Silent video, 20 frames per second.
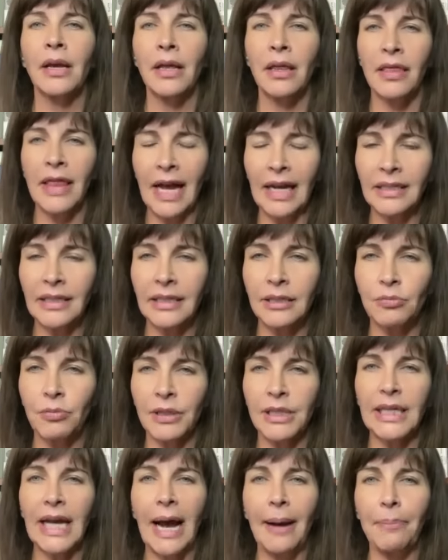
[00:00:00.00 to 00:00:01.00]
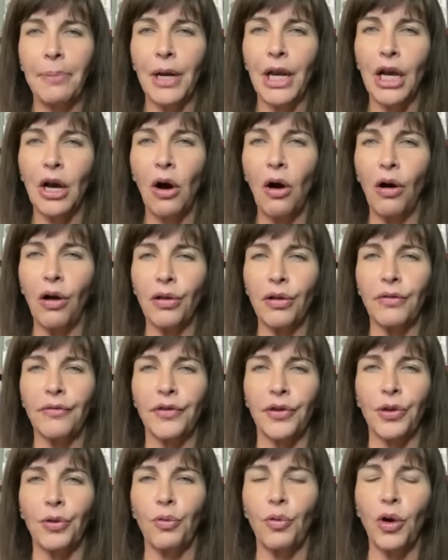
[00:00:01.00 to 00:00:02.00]
That's what's happening all
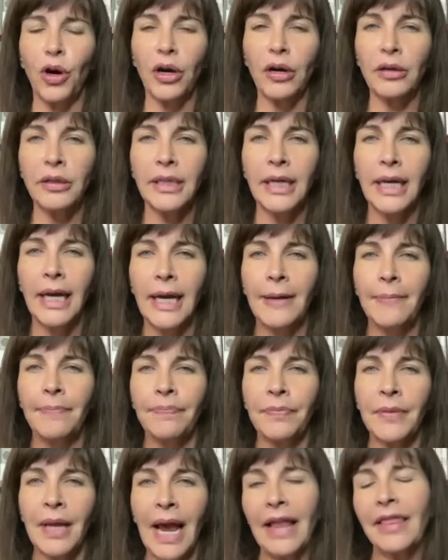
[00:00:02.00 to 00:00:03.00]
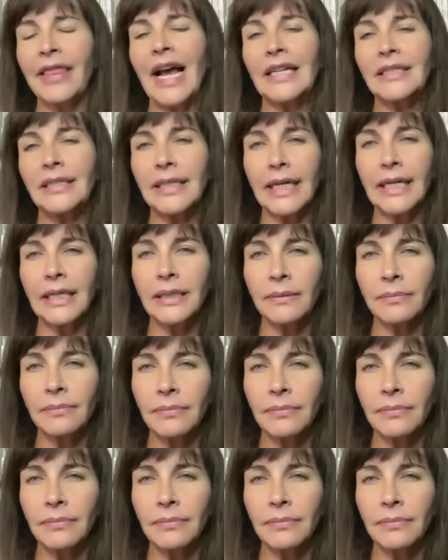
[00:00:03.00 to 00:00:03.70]
over the world. And that's it.